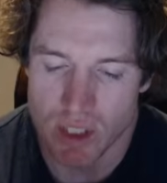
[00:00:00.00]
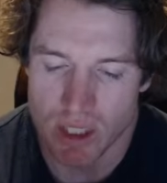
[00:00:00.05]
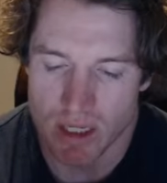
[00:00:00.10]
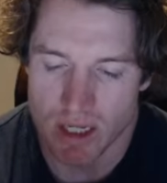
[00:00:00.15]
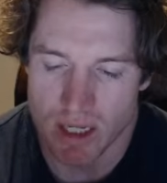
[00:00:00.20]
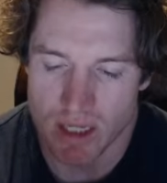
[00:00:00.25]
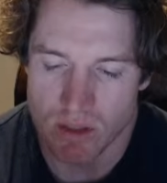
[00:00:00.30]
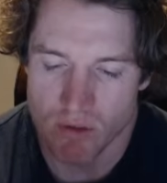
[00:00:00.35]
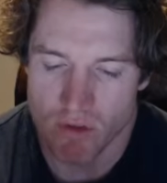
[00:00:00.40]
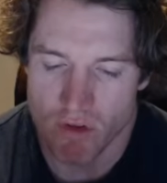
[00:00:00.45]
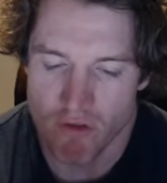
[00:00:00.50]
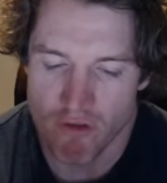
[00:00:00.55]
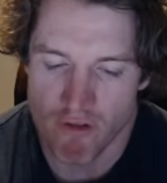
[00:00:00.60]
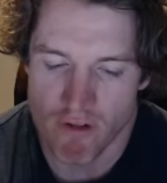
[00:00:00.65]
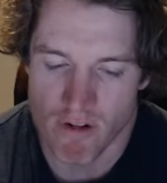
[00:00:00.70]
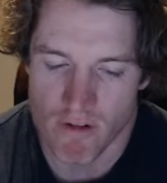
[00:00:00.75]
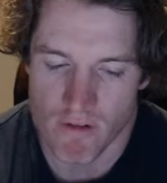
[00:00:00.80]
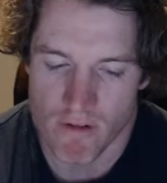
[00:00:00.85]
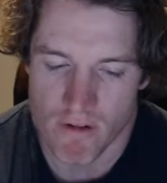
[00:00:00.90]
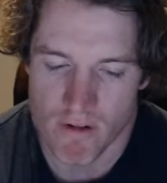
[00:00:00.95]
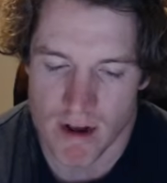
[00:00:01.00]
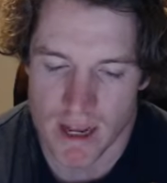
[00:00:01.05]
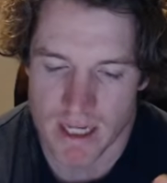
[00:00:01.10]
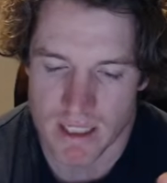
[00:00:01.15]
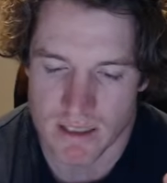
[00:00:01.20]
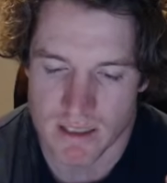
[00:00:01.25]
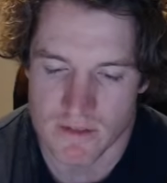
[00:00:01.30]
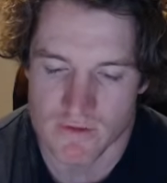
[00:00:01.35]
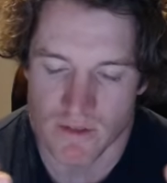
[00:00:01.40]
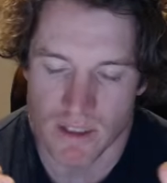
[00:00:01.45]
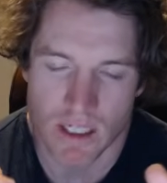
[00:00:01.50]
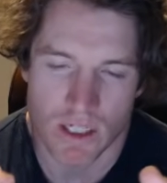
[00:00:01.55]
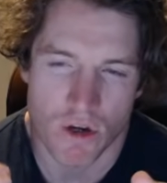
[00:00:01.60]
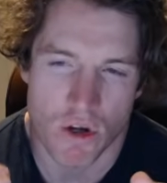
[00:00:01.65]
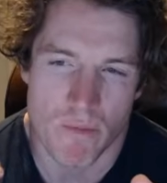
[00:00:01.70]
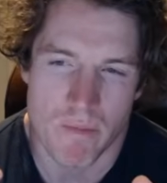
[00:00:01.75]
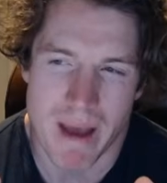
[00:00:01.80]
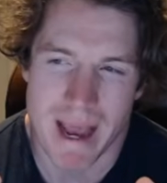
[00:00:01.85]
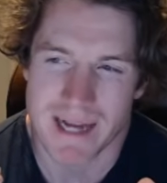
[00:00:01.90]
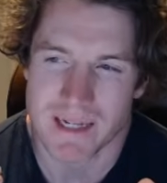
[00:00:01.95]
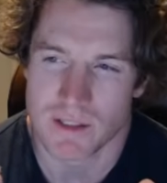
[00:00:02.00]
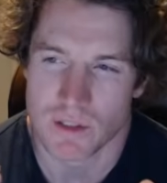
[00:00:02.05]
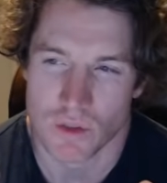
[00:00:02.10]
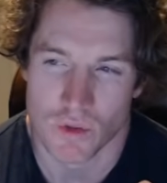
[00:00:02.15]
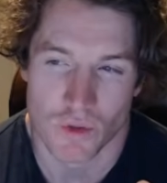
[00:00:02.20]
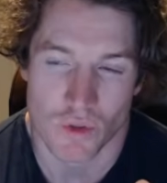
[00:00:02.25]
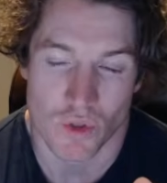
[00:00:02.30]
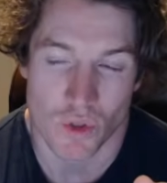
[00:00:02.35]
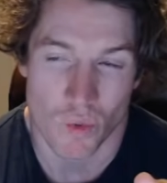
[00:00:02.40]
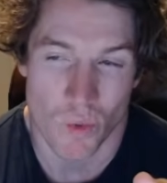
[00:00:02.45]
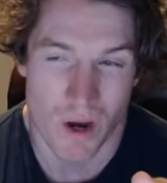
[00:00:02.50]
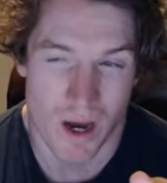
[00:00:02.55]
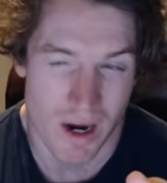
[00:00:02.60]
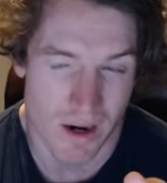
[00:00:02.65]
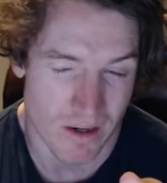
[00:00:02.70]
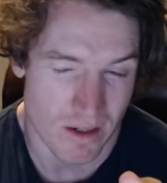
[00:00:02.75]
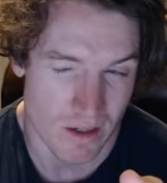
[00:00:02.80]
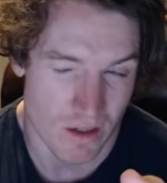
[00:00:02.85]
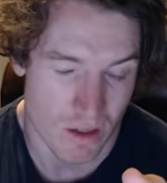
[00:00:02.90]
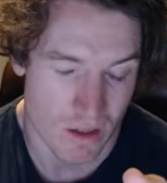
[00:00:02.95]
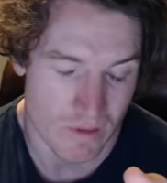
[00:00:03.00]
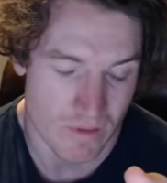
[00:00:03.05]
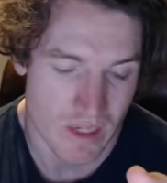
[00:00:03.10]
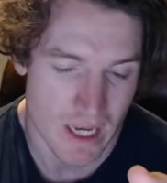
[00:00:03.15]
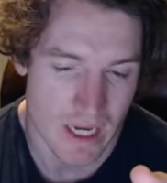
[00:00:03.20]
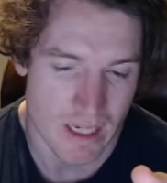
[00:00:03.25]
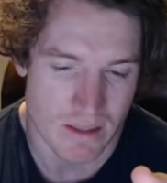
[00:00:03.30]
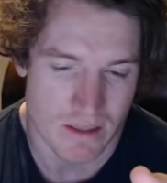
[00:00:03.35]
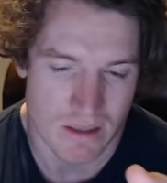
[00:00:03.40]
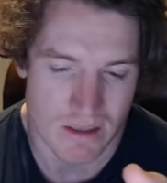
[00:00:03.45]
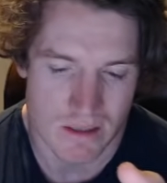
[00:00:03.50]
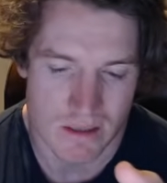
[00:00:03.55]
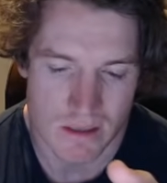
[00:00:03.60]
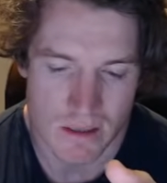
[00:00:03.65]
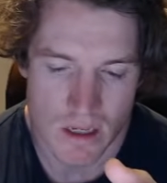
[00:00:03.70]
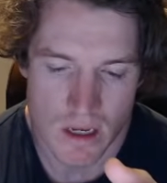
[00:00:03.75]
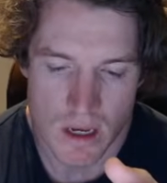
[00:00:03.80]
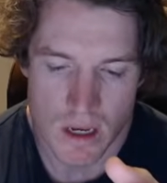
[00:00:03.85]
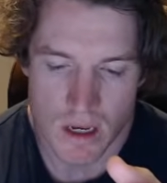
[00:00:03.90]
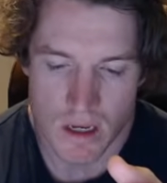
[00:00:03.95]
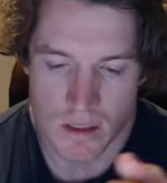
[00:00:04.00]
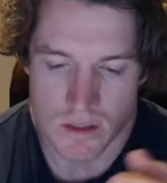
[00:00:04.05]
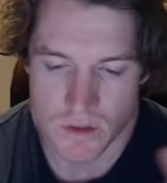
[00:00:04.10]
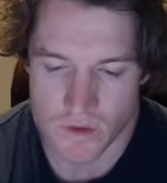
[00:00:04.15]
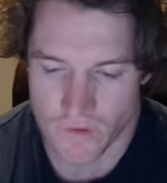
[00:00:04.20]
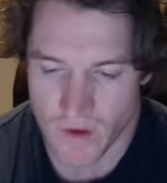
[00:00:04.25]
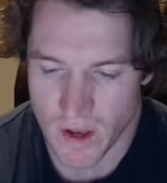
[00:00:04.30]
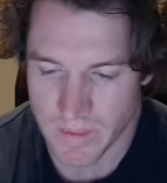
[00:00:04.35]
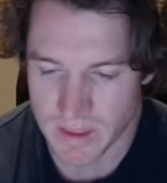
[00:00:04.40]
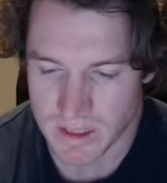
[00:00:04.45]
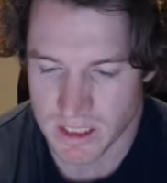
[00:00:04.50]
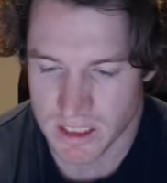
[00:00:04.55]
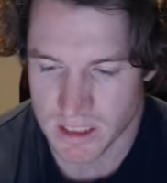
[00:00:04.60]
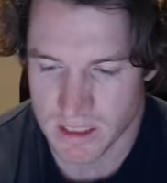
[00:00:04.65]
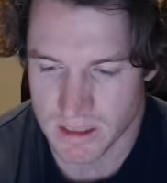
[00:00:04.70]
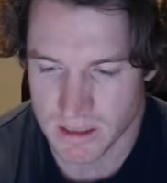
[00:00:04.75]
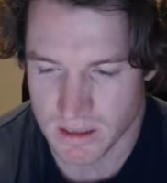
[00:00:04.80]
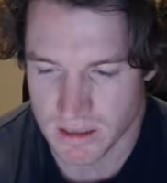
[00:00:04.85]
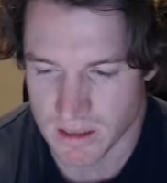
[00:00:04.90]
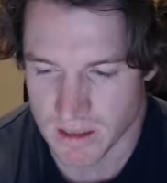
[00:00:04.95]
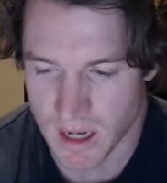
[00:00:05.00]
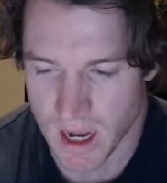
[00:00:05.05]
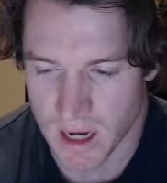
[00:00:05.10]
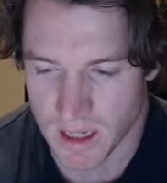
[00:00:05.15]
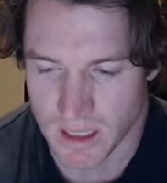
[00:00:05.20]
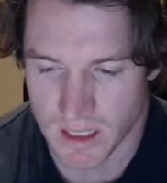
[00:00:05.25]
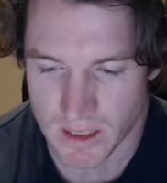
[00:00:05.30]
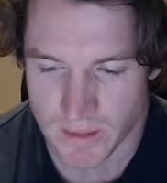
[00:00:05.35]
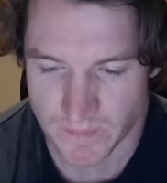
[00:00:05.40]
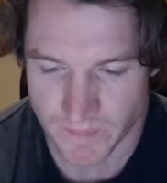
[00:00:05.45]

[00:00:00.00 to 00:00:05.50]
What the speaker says: and you reflexively go back to who you are in a lot of cases. So if I'm a snarky